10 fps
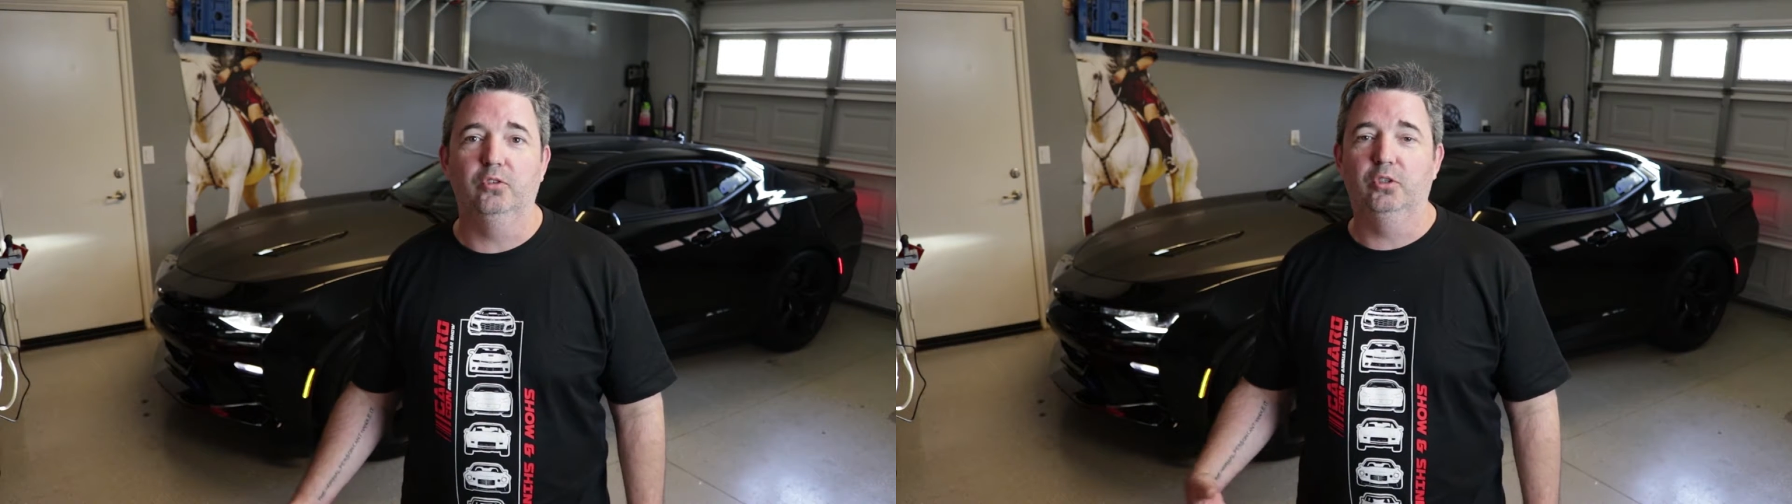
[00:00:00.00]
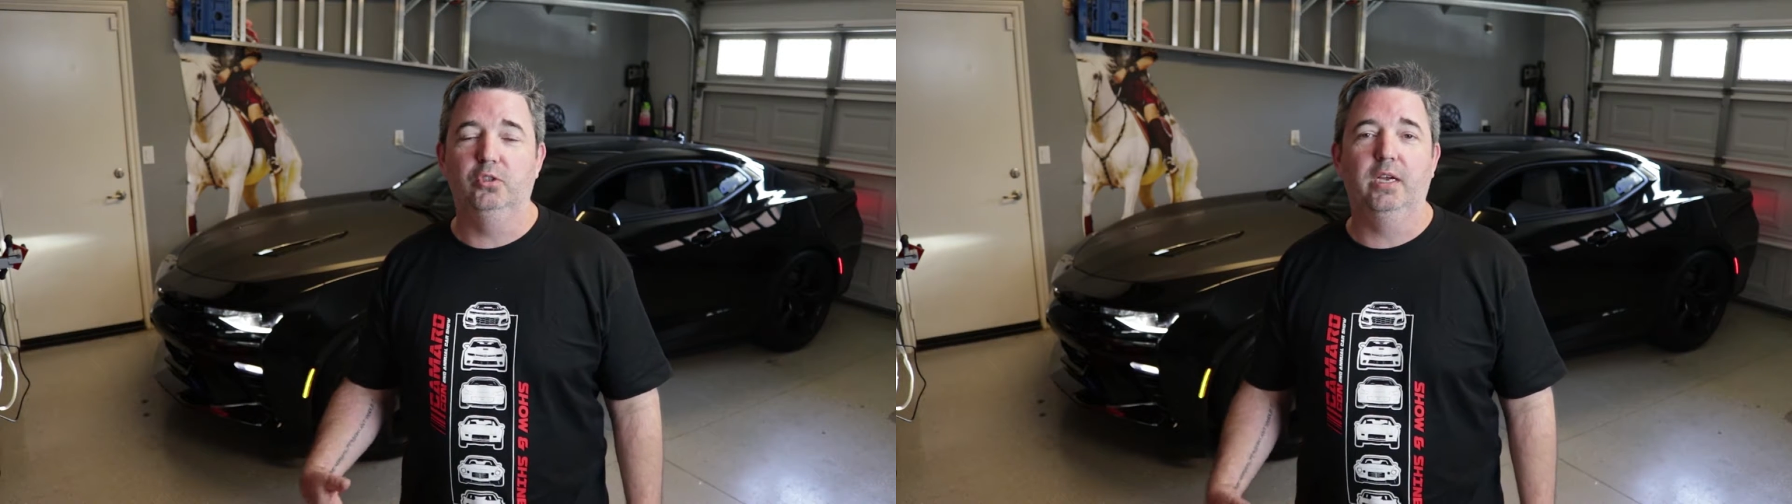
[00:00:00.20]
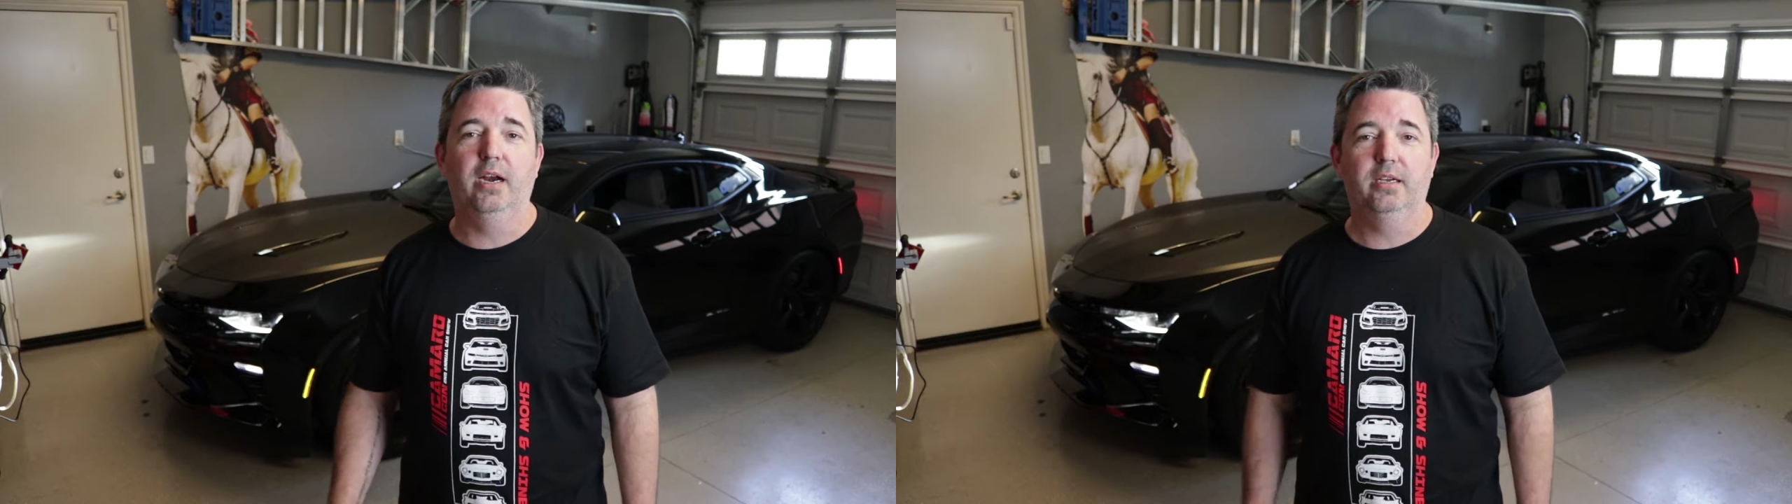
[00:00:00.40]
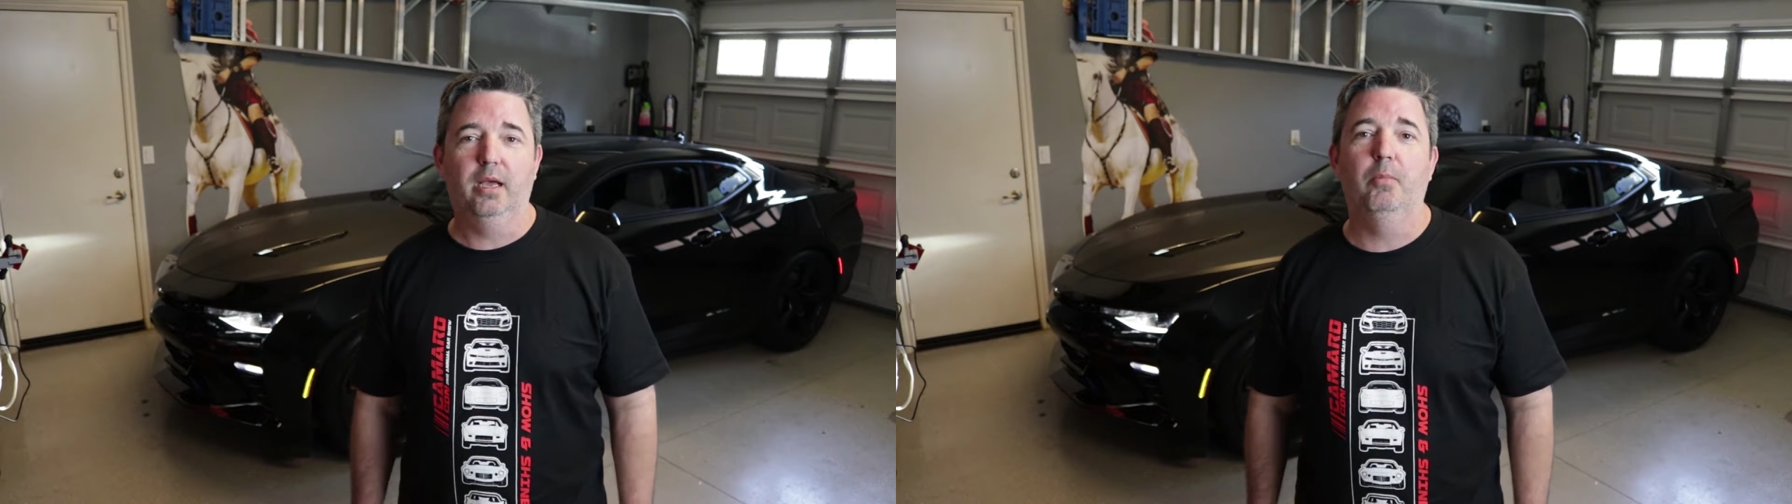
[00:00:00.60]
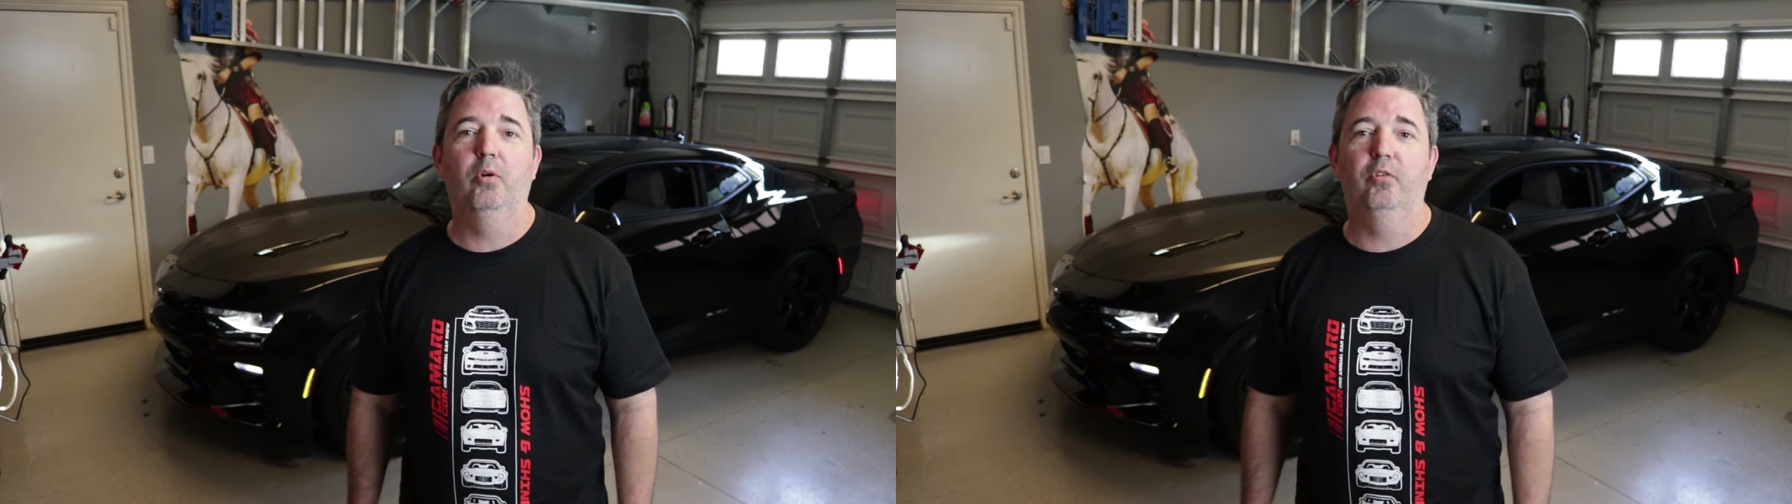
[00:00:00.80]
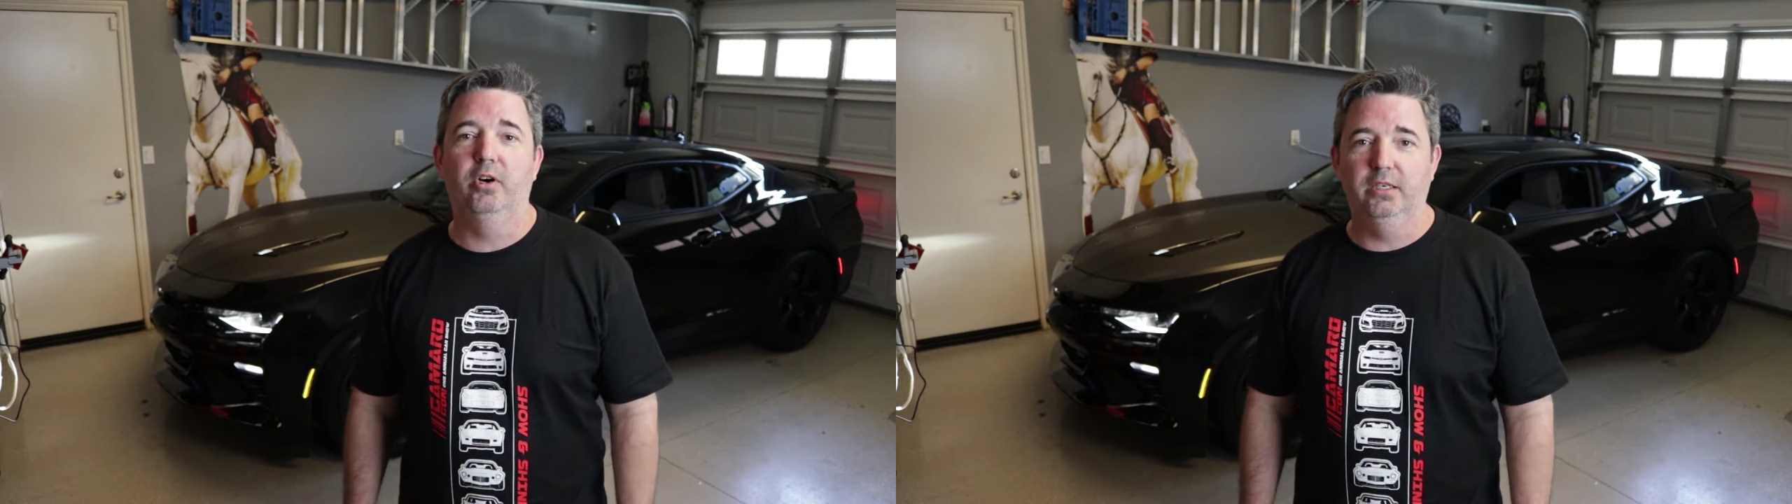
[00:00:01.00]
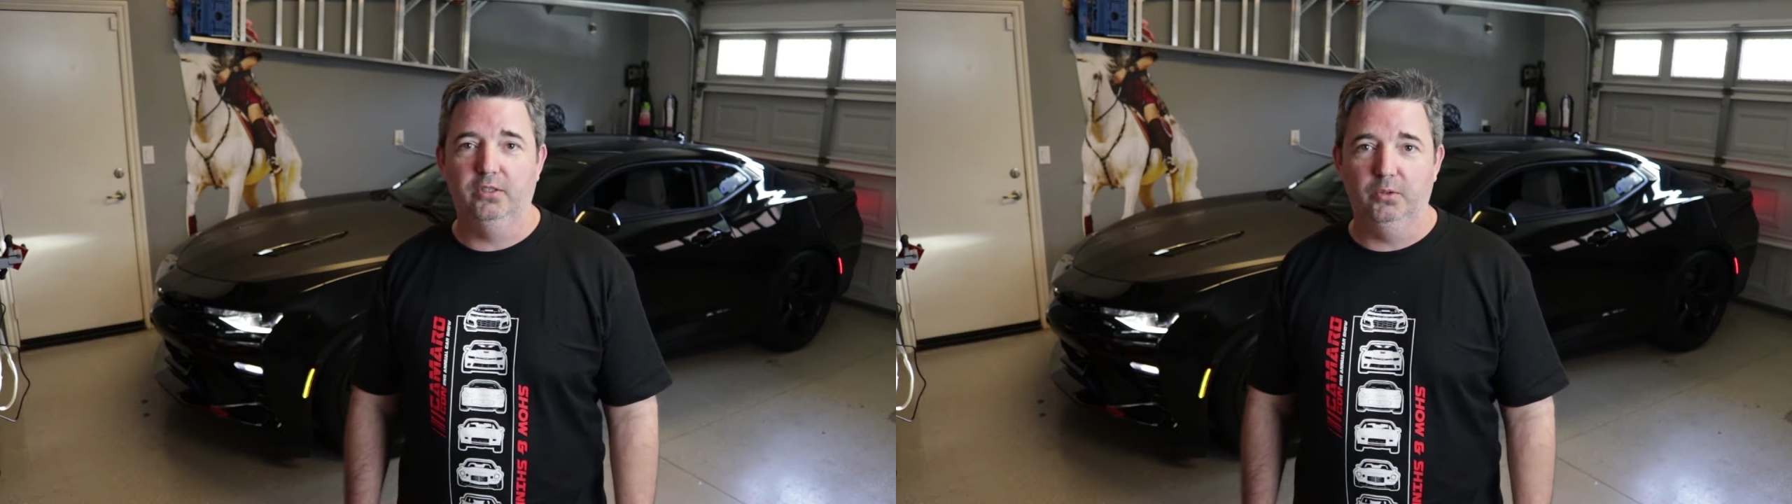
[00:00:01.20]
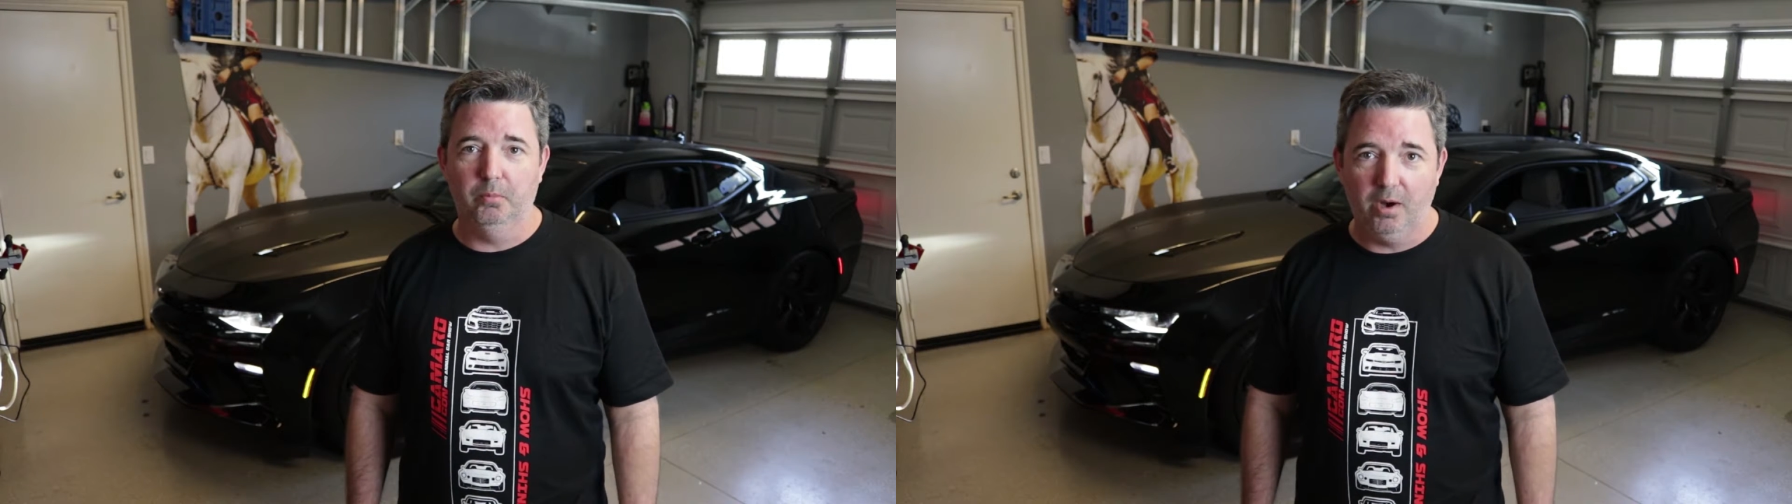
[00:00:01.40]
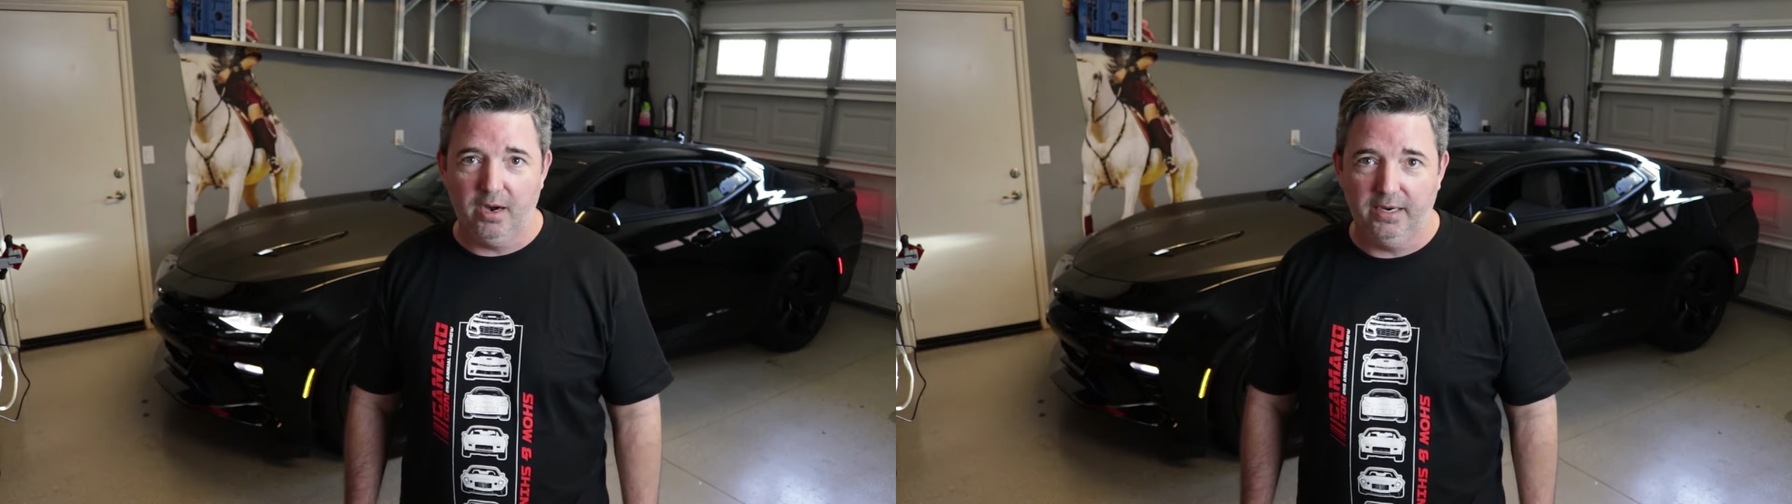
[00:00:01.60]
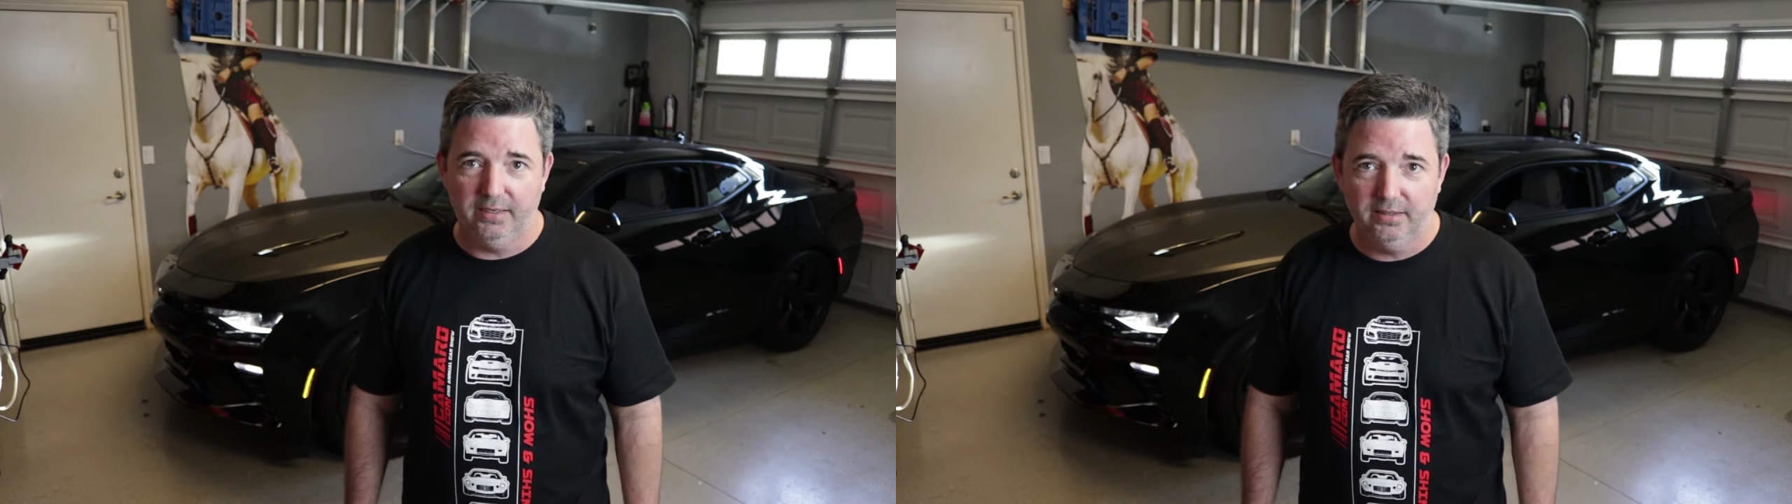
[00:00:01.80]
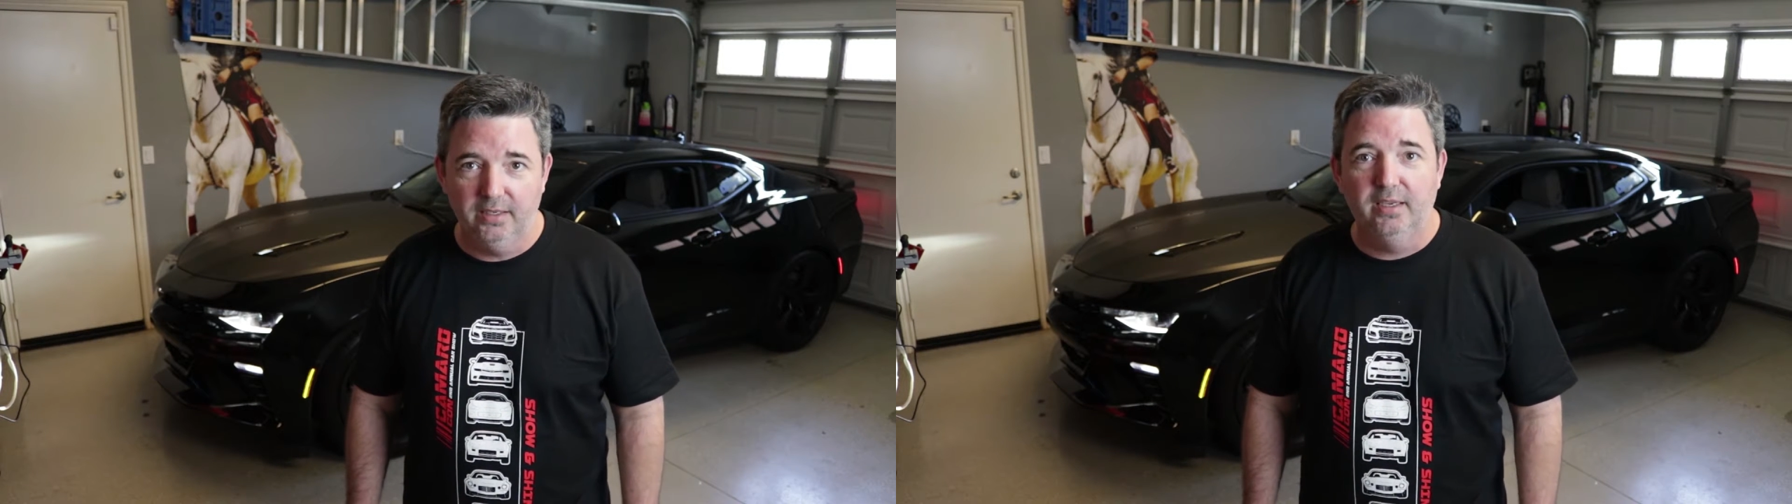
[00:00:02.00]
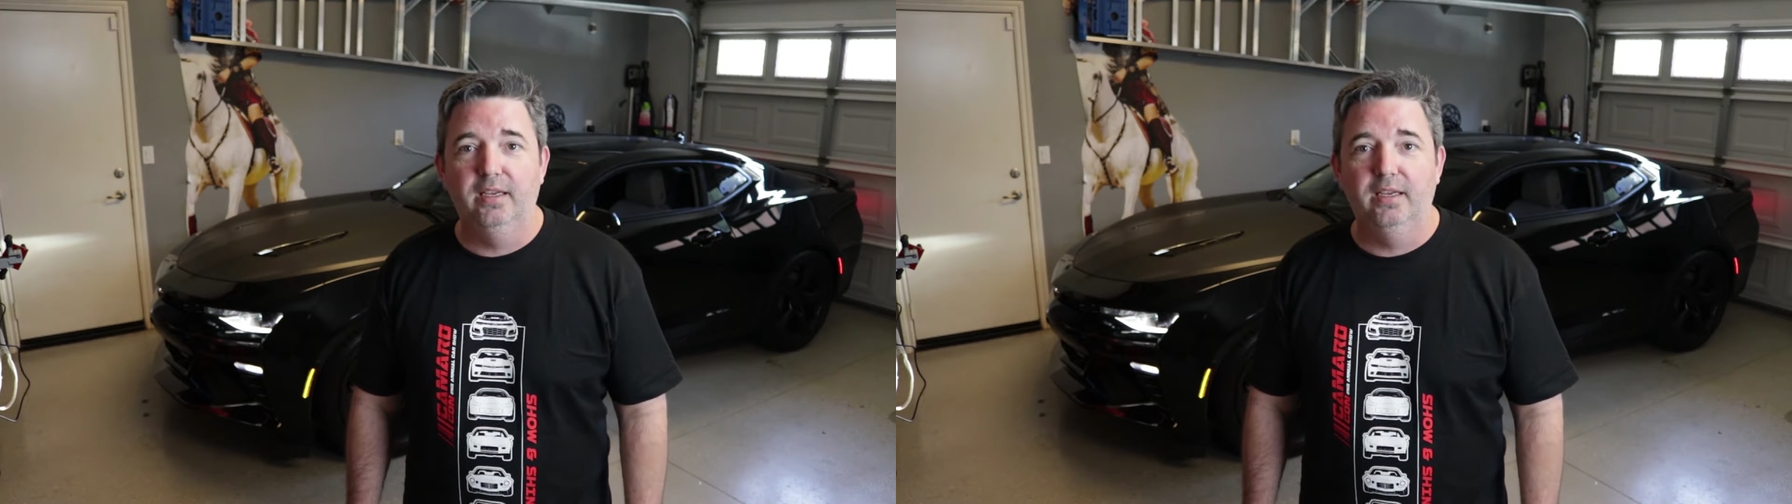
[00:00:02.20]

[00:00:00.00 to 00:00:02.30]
dude, you gotta come over and do mine.